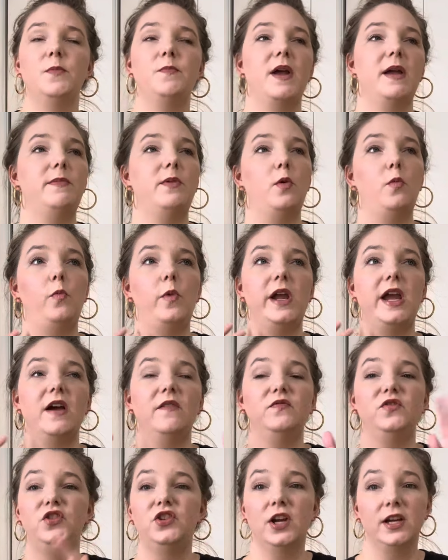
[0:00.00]
maybe we
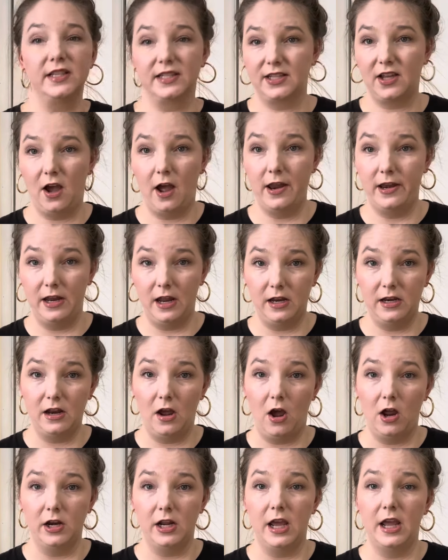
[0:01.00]
have just gotten in
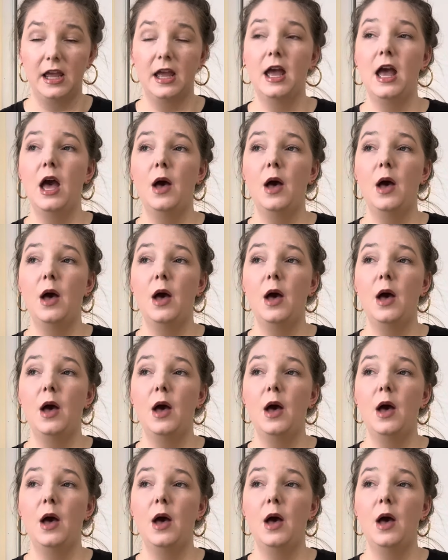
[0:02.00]
on it,